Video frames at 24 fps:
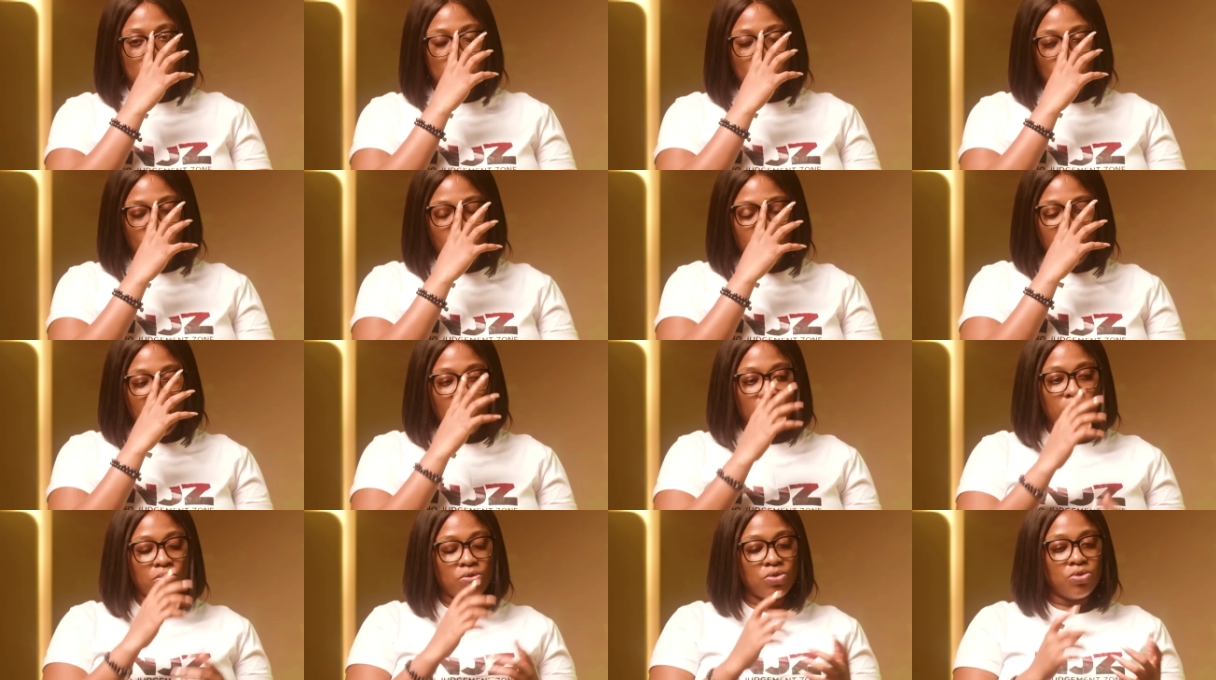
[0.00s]
So what
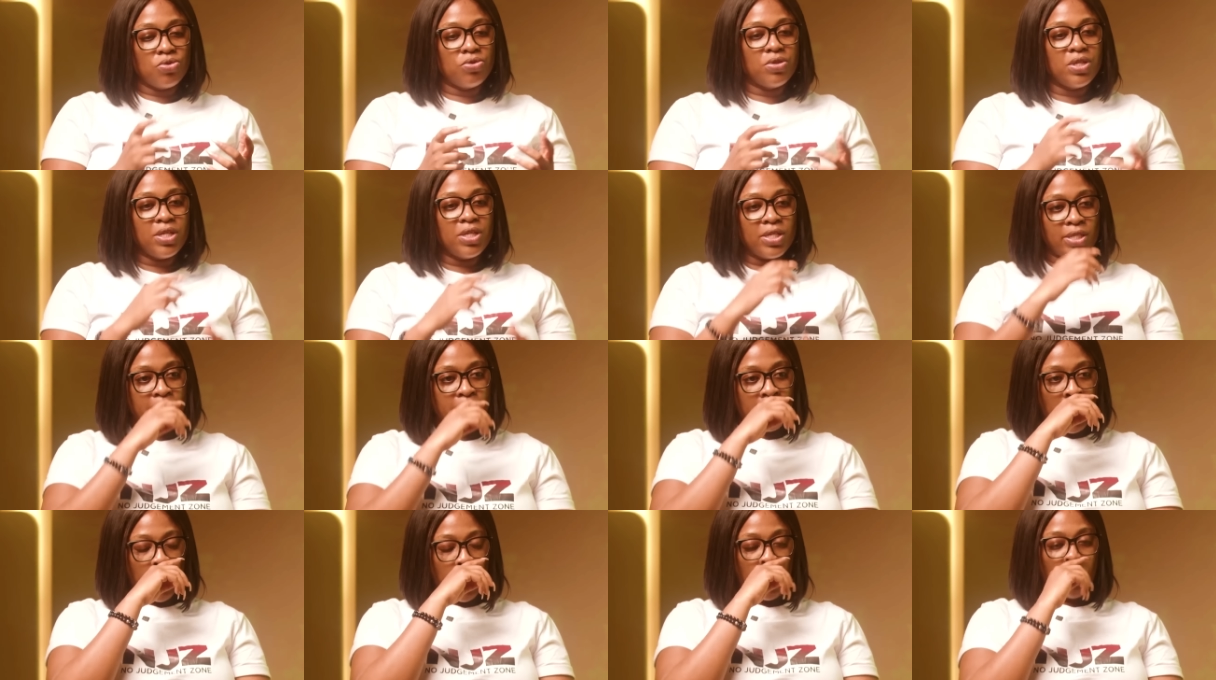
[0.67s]
I would do is
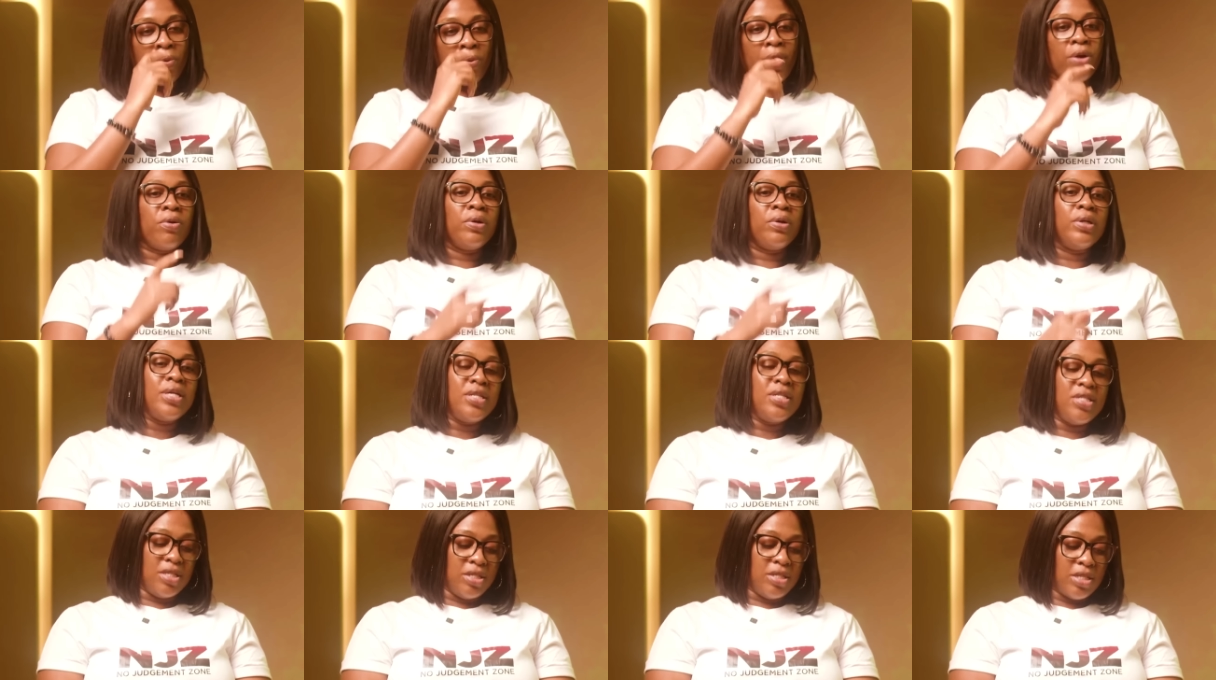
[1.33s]
I'll
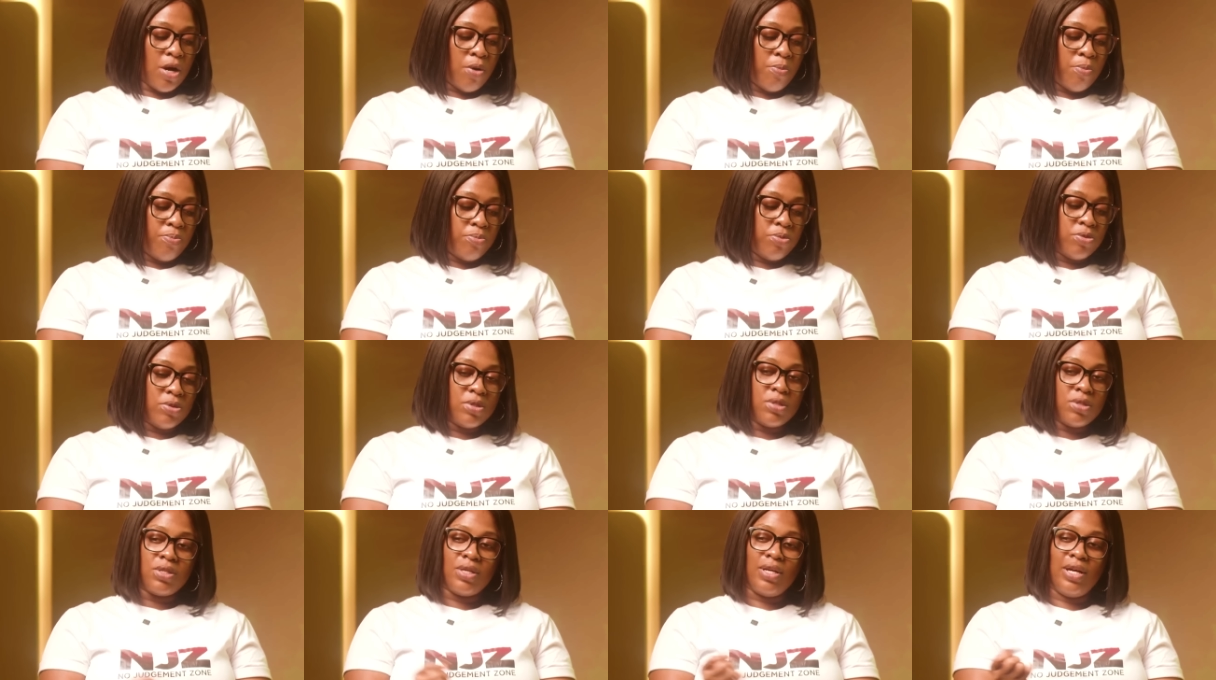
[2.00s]
regulate it. I'll
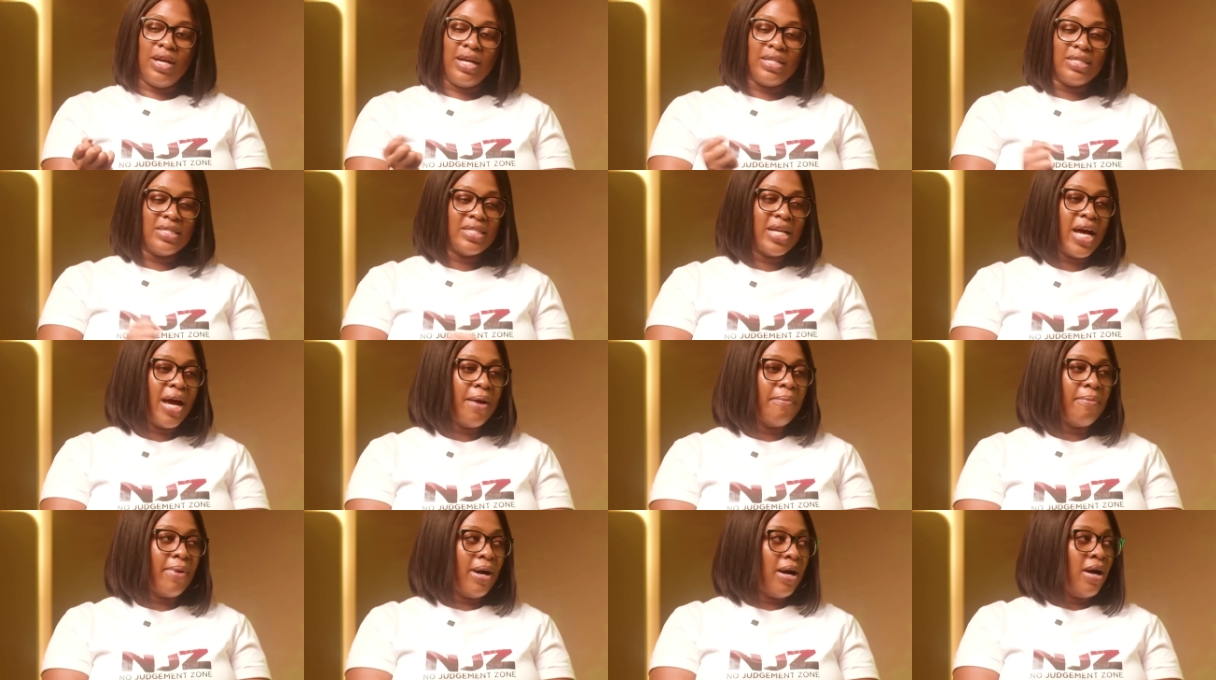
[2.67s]
put a
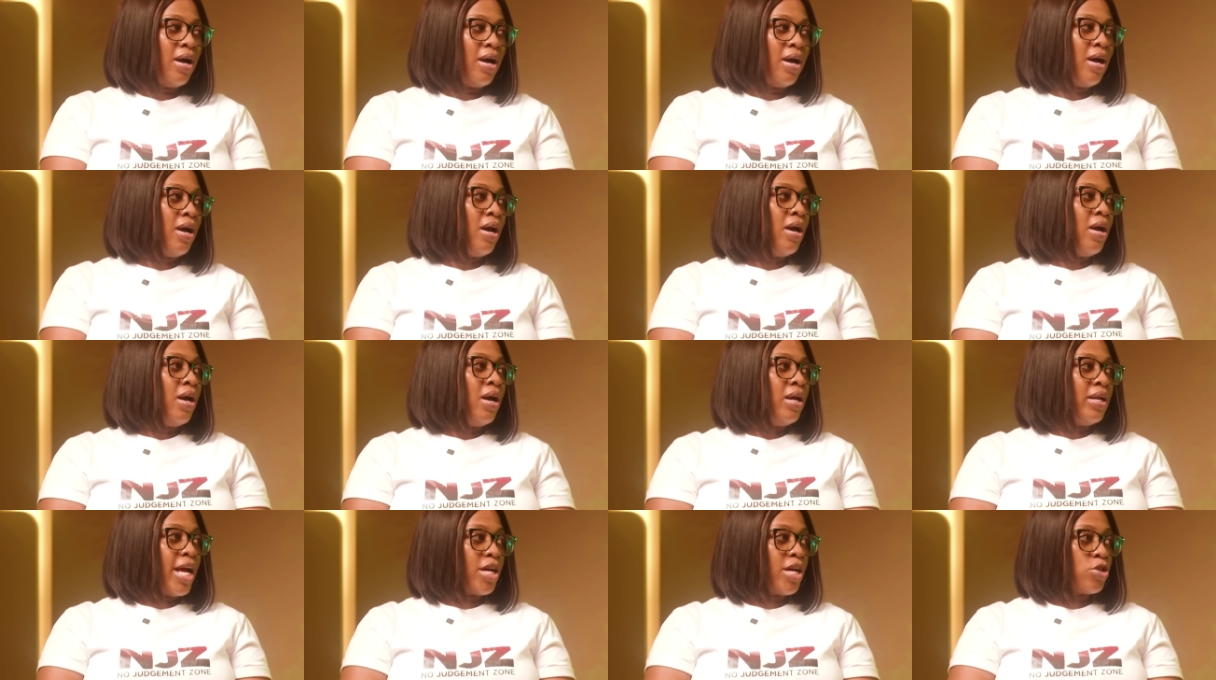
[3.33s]
timer,
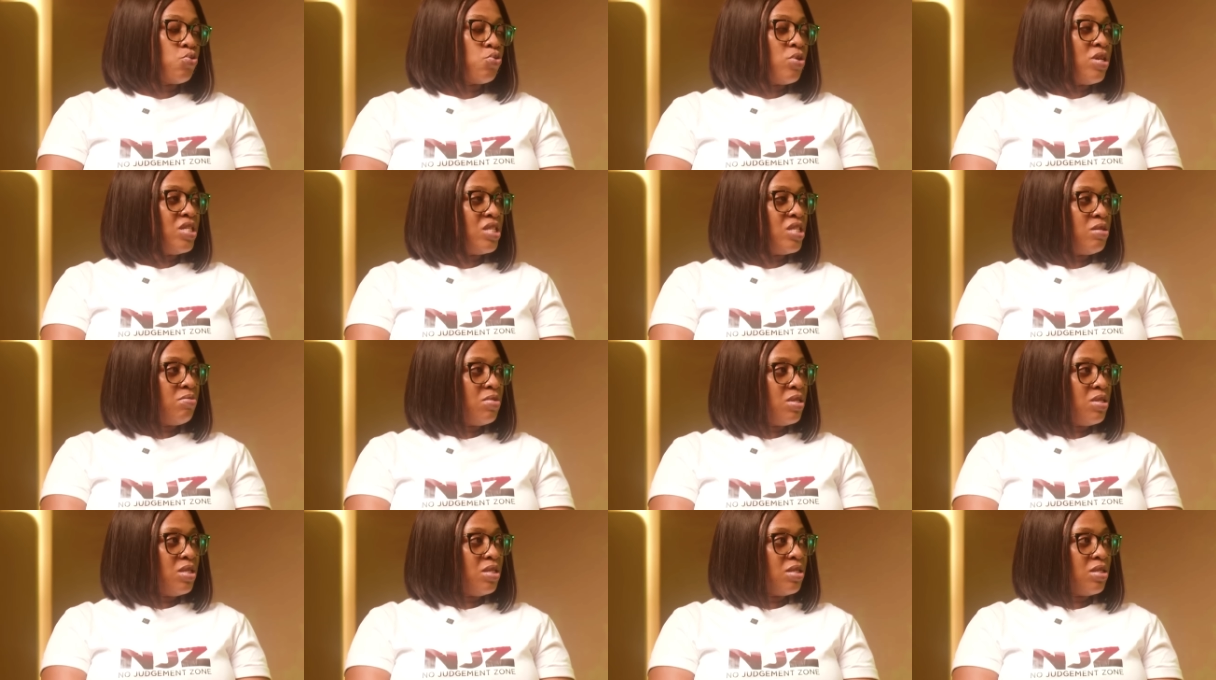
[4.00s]
like 20
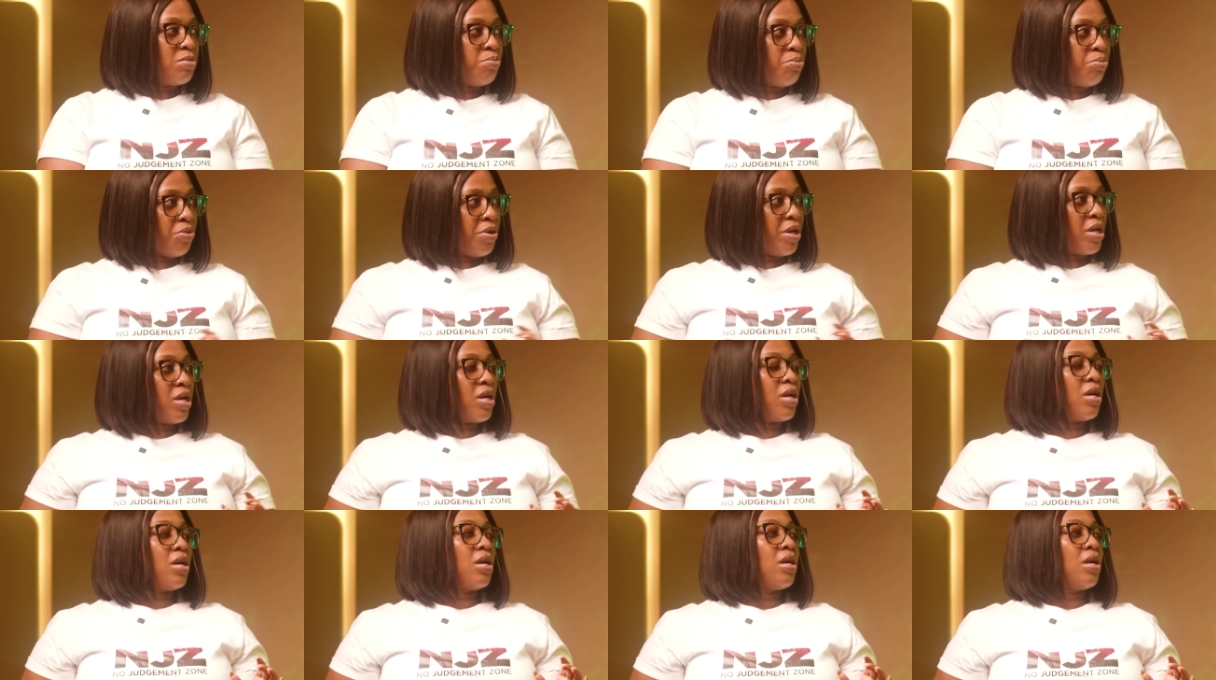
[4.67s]
minutes
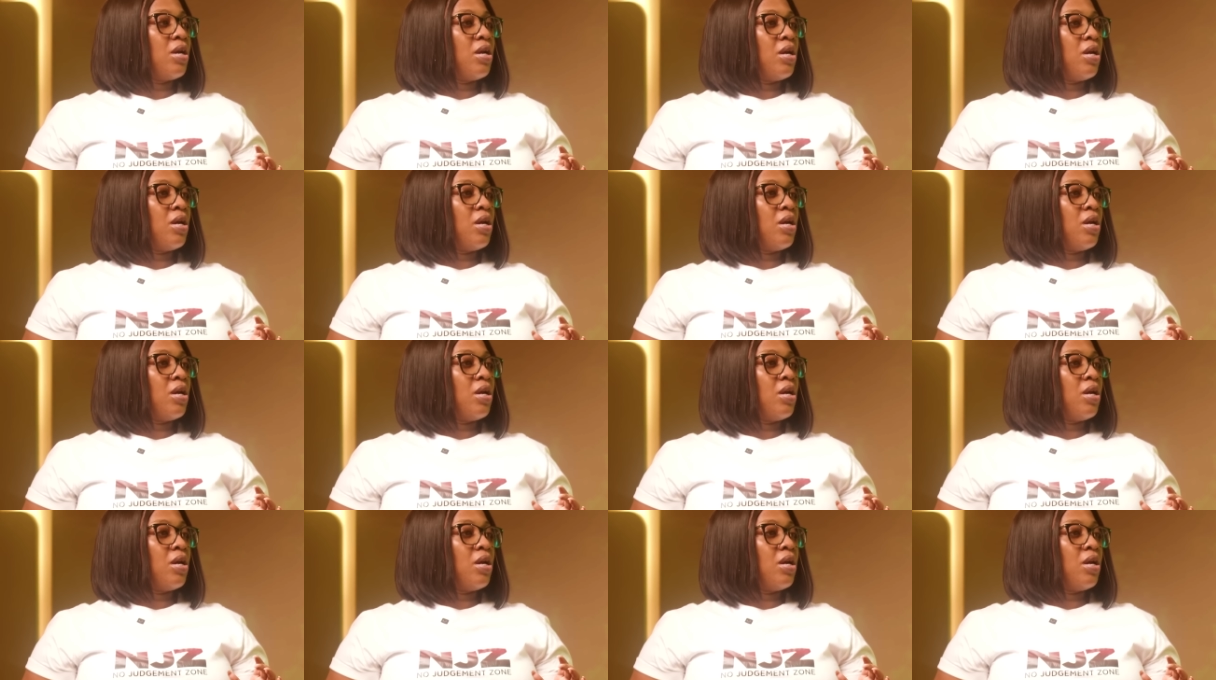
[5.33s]
break.